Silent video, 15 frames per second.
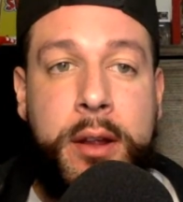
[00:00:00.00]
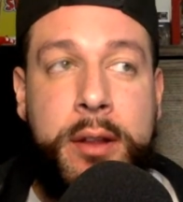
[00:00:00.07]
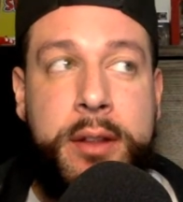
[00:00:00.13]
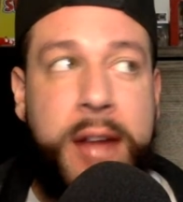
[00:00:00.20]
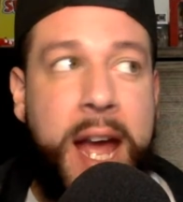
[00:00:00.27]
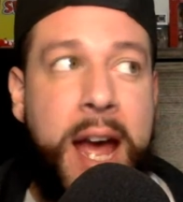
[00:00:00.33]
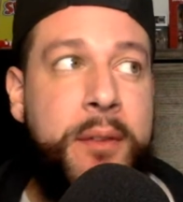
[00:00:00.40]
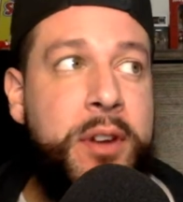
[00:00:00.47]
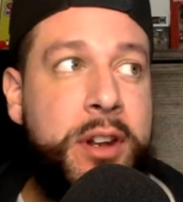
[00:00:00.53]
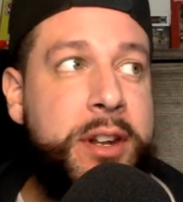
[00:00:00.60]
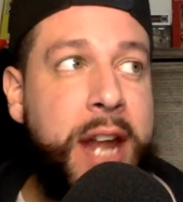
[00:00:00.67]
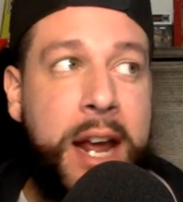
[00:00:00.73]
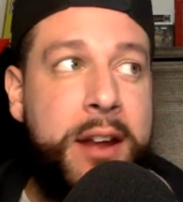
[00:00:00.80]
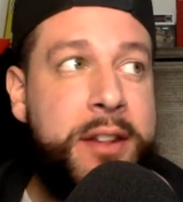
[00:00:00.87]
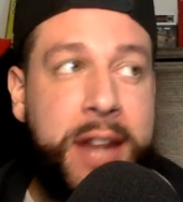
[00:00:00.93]
they
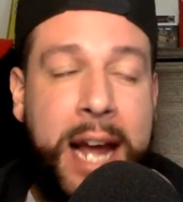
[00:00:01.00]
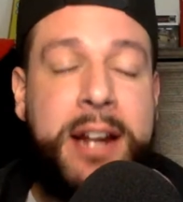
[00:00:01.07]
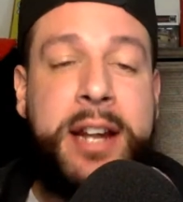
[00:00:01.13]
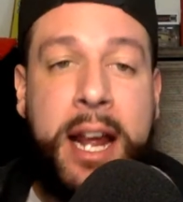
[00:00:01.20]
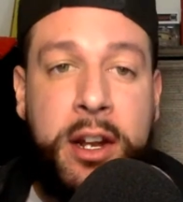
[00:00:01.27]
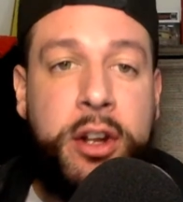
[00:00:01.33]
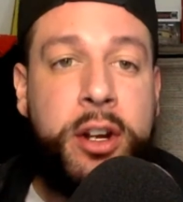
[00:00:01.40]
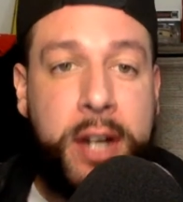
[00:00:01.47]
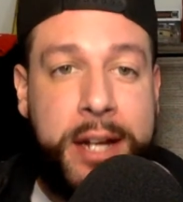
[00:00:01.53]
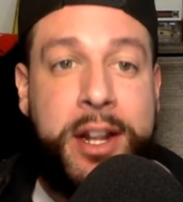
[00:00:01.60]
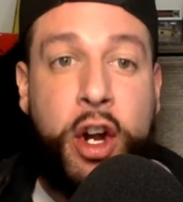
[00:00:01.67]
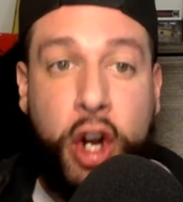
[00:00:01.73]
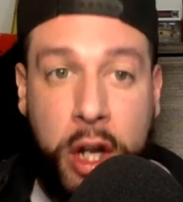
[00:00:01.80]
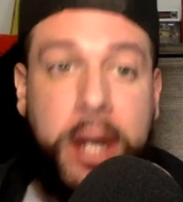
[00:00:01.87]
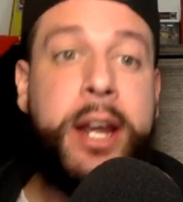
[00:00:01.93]
look like
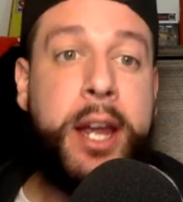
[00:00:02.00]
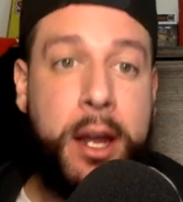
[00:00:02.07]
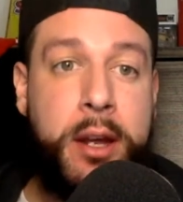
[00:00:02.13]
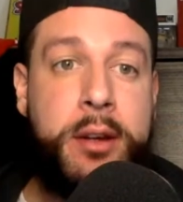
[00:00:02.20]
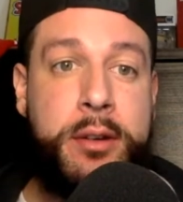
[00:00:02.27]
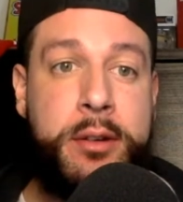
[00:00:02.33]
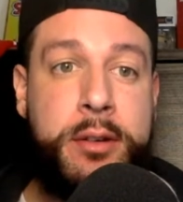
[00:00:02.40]
they're clicking.